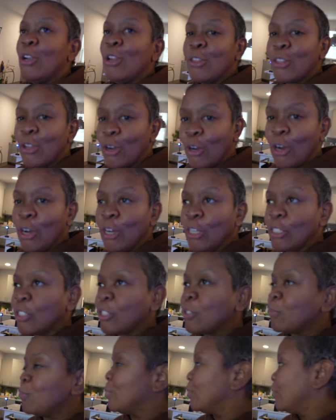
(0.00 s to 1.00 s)
The
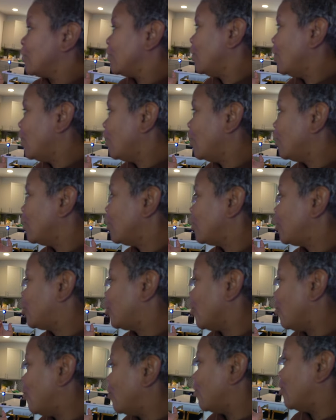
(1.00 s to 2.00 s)
curtains were
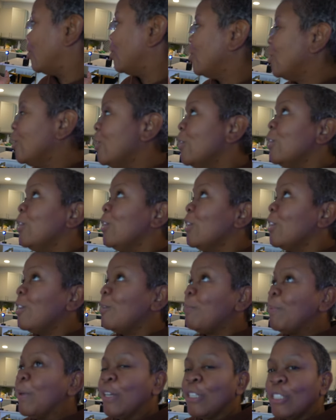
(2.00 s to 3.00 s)
short
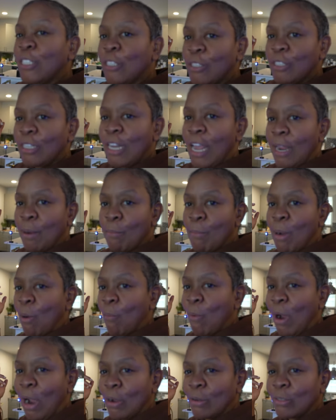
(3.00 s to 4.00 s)
compared to like my
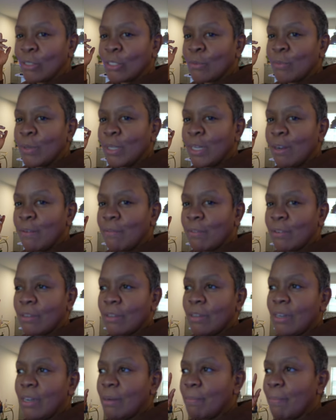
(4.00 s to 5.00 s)
walls or
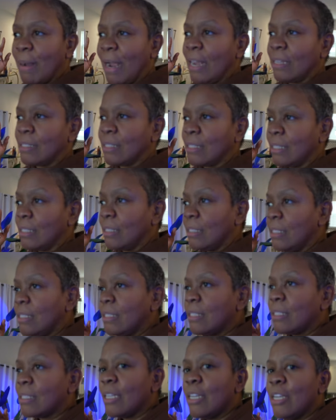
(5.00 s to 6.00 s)
whatever, my
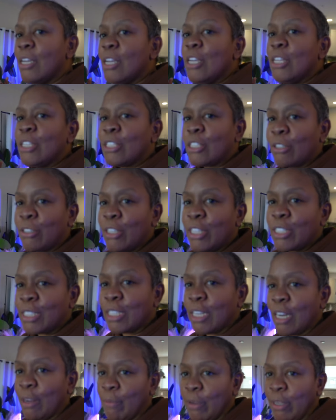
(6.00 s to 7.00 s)
ceilings. So
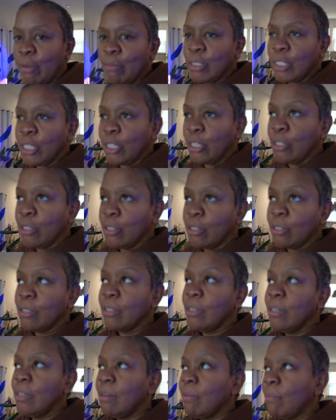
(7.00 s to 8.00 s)
yesterday when he was here,
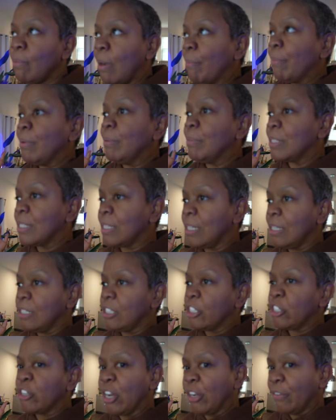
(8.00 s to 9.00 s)
while we were sitting
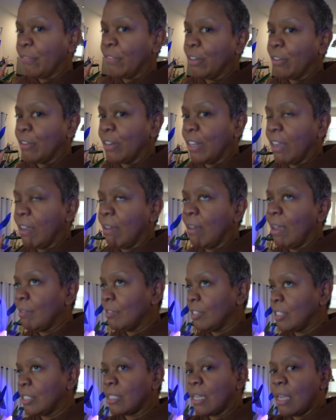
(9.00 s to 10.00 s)
there trying to figure it out, I
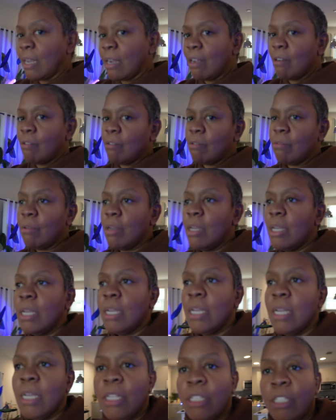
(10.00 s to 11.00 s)
was just like, oh,
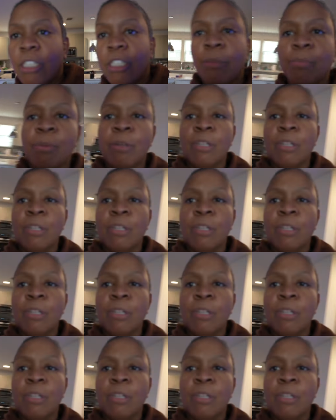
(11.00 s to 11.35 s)
just